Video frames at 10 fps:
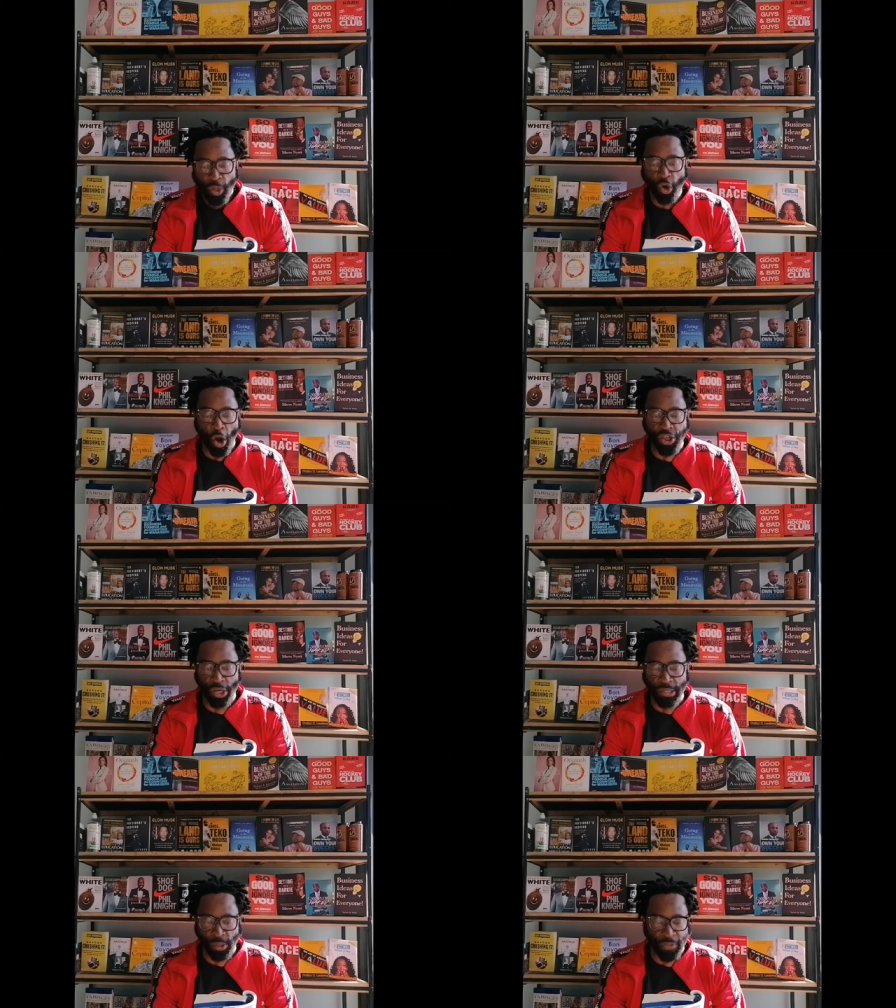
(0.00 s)

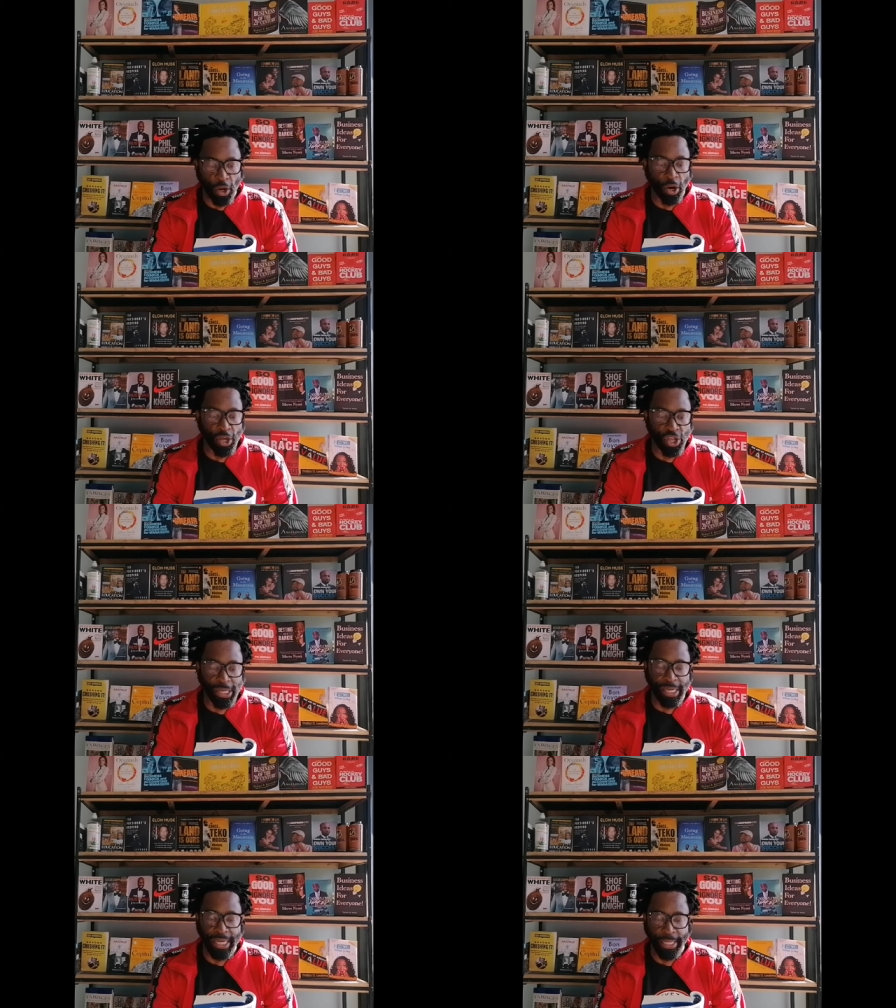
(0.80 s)
conscious of the
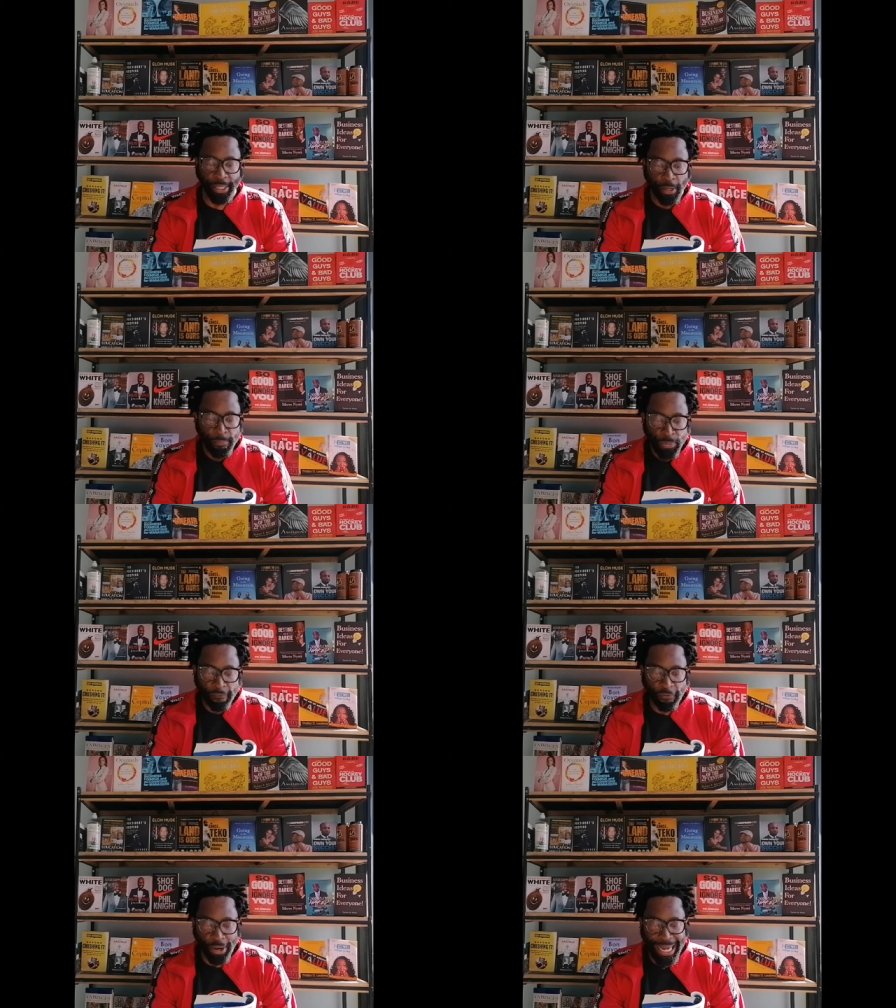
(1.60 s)
urgent need
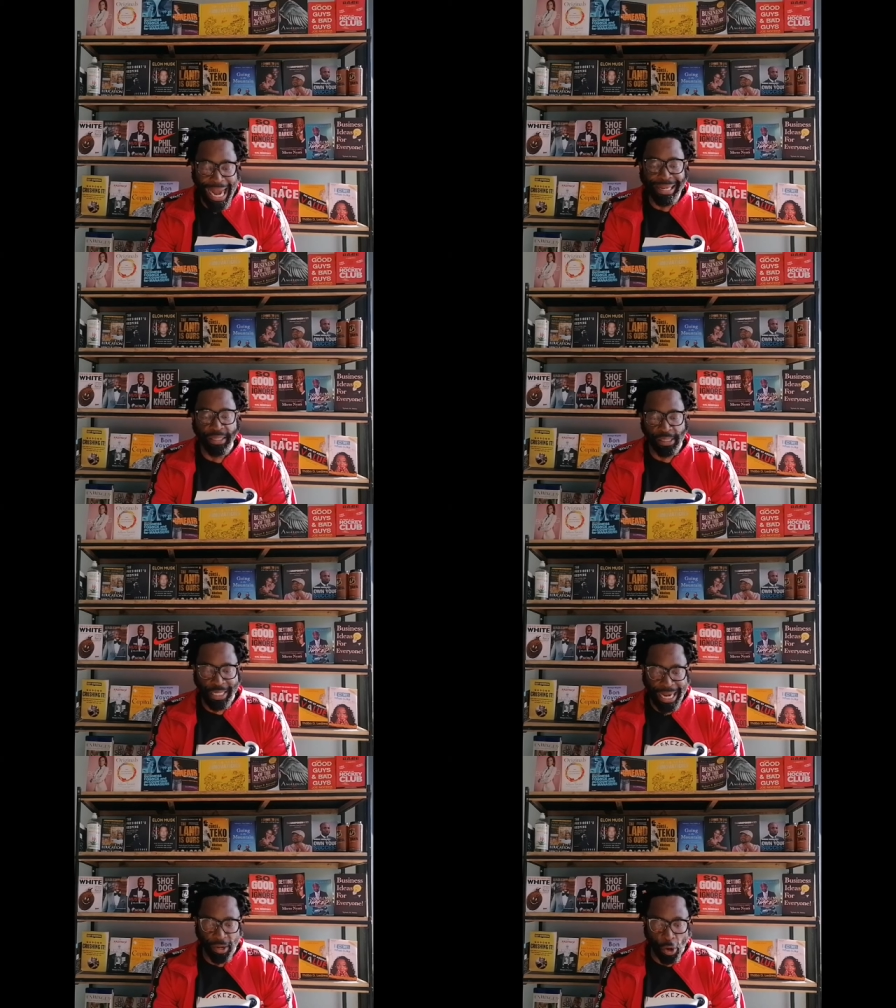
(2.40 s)
for an
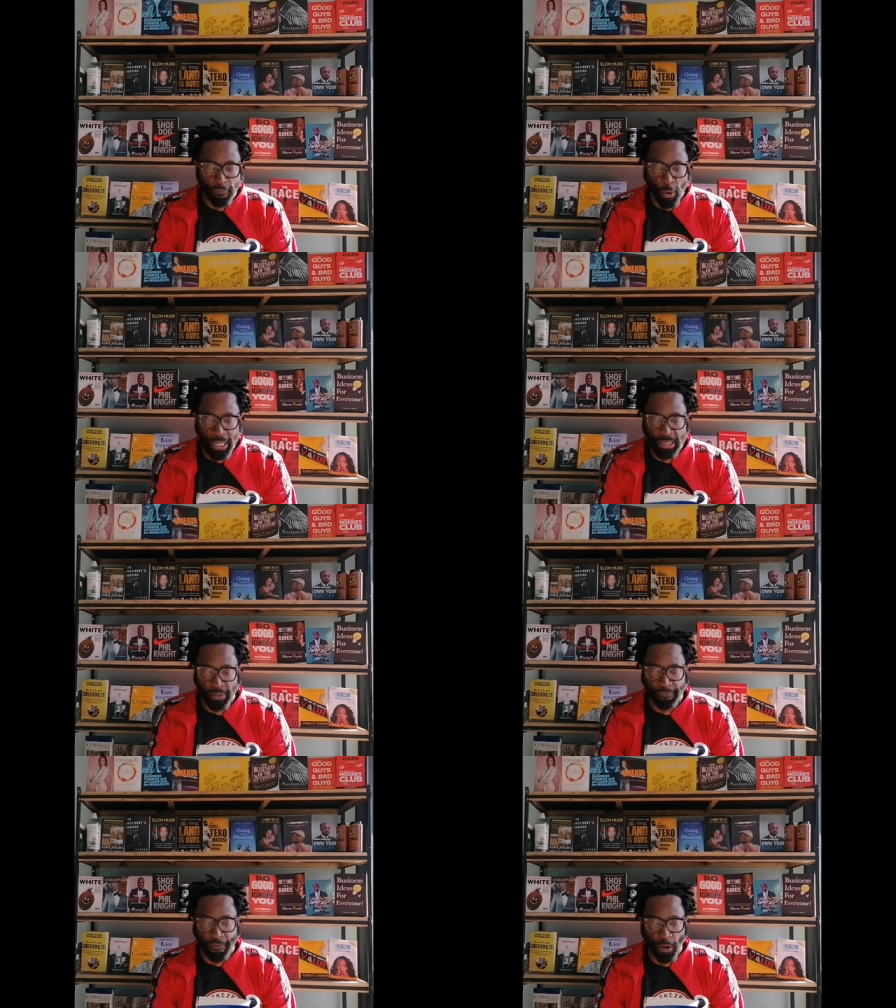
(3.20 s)
understanding of what is
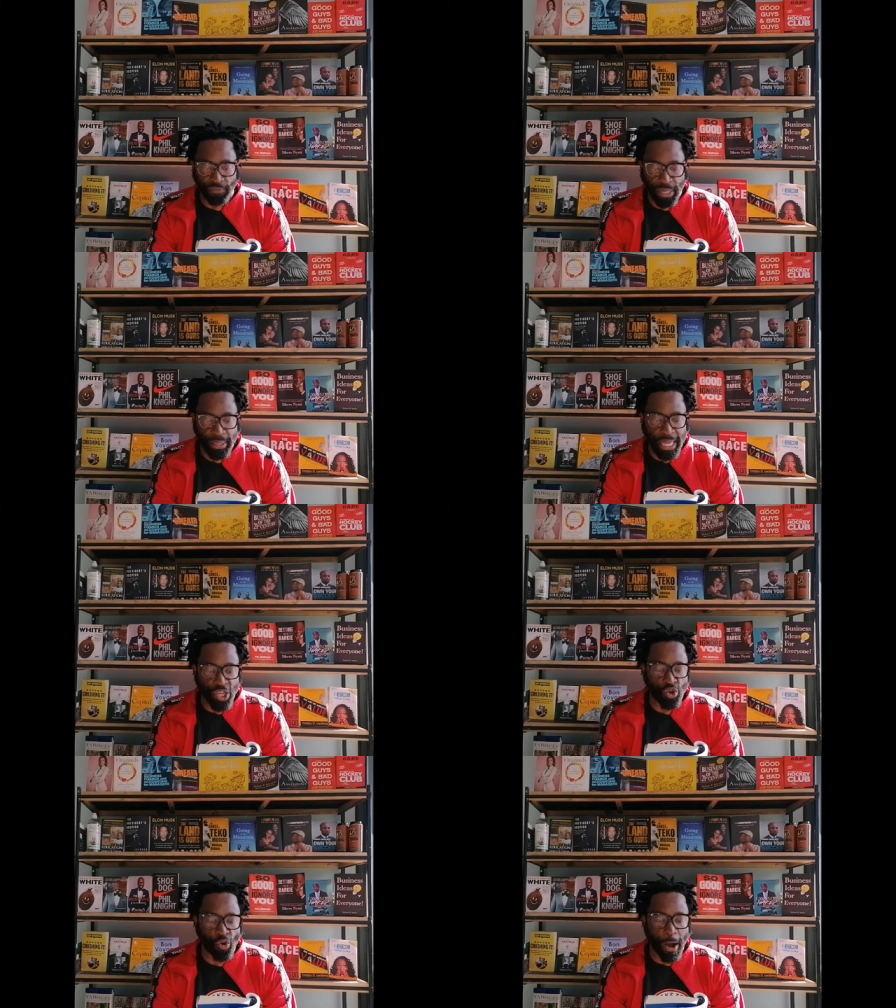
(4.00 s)
involved in the
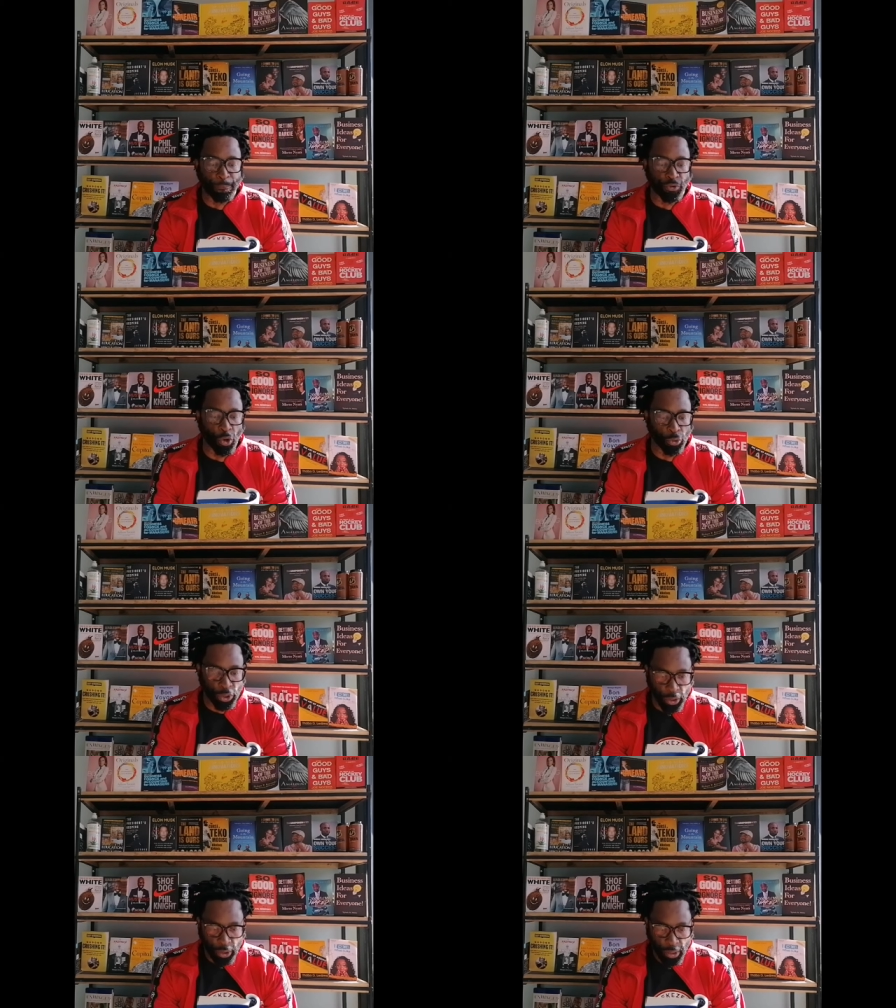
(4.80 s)
new
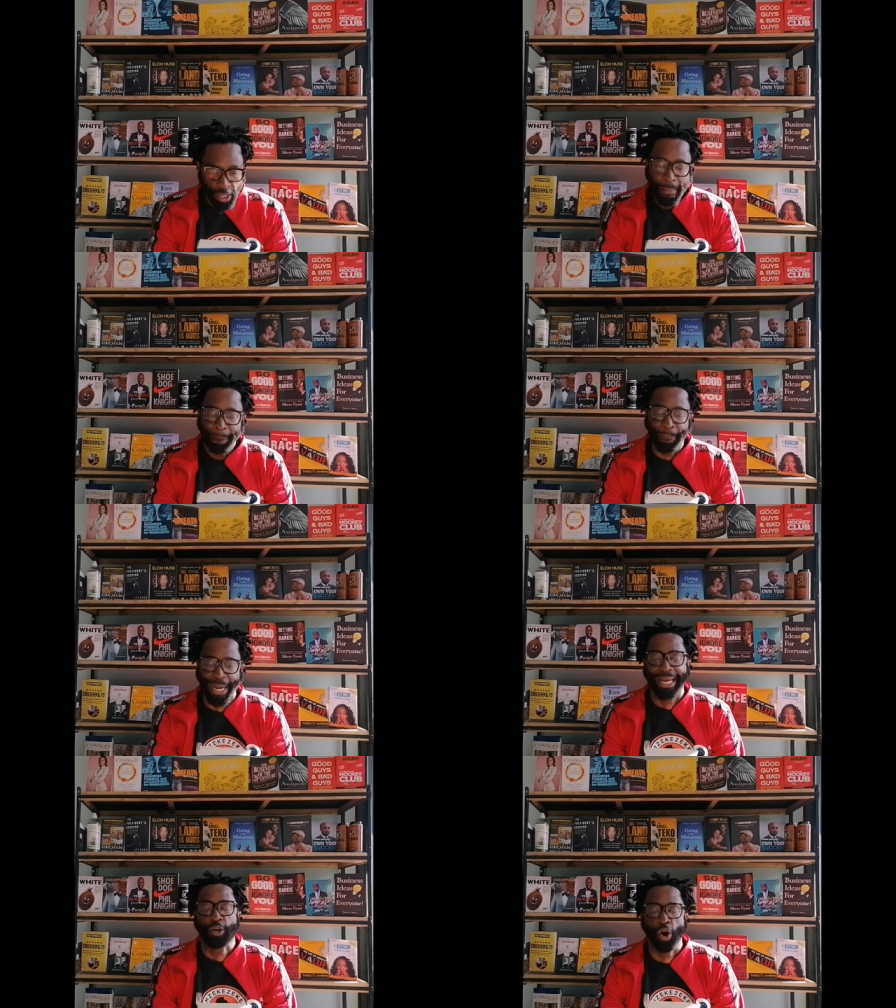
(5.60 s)
approach,
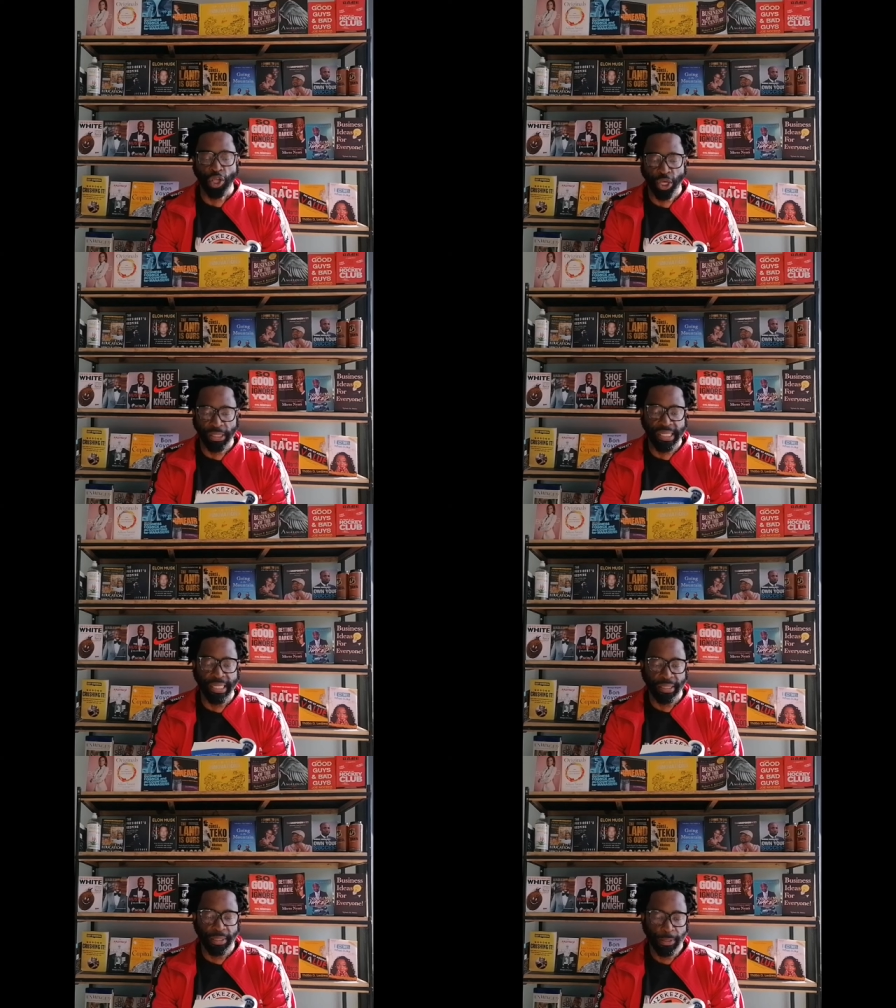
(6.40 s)
black
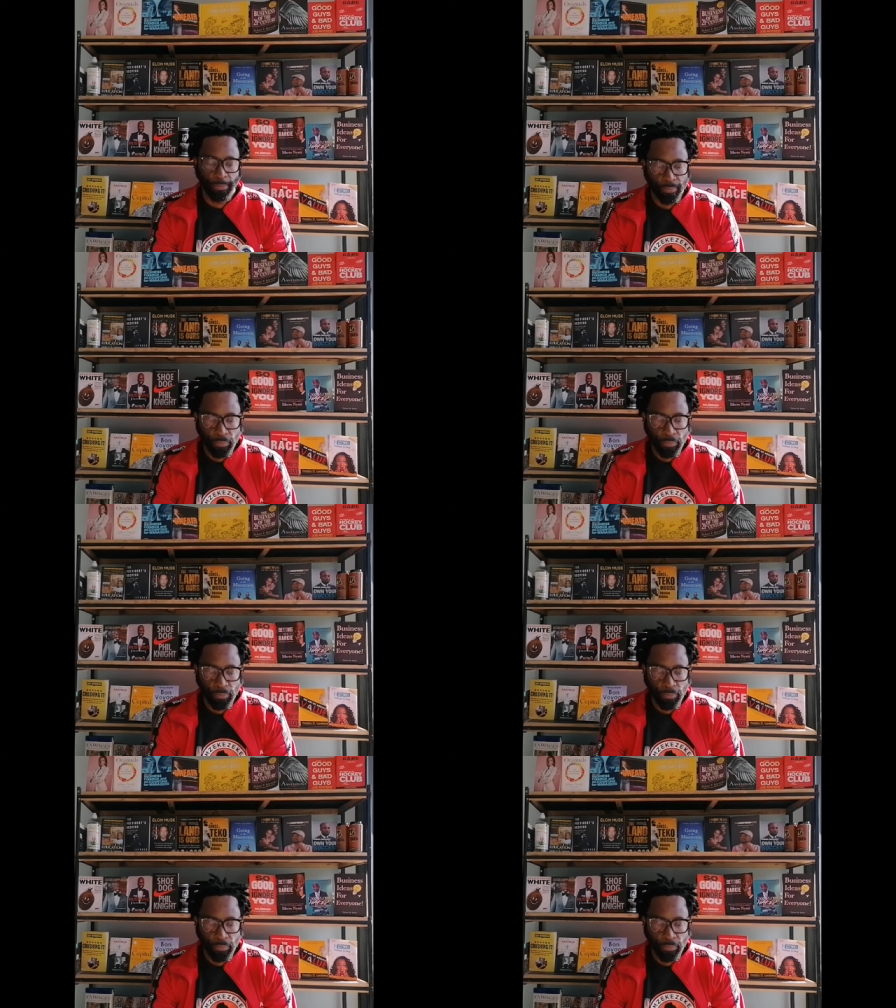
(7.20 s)
consciousness.